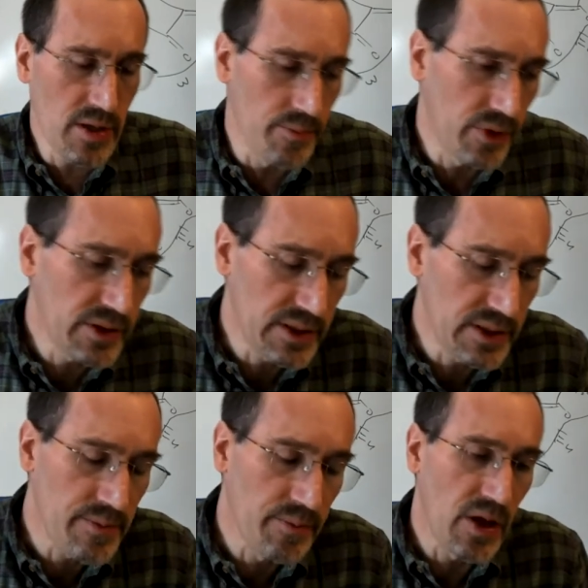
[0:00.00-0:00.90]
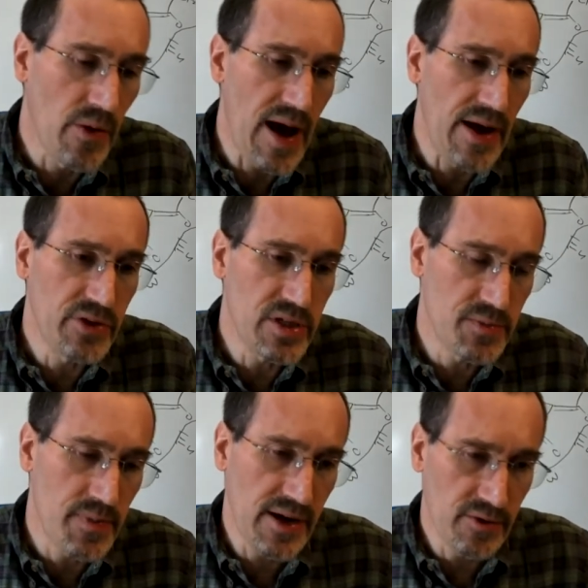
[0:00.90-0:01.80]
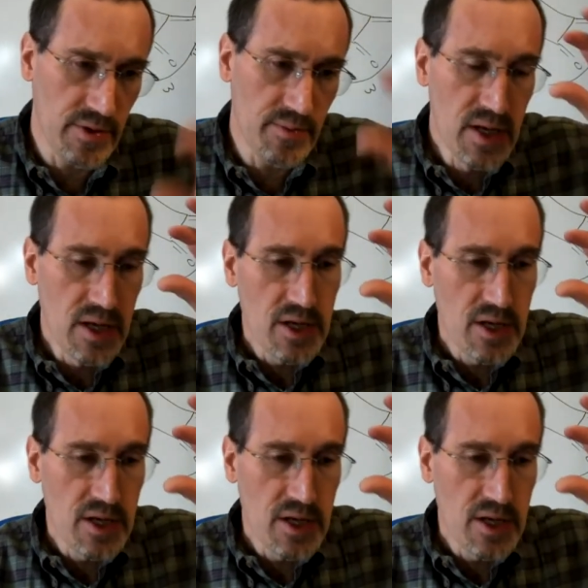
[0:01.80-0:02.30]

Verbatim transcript: completely blow out the spectrum.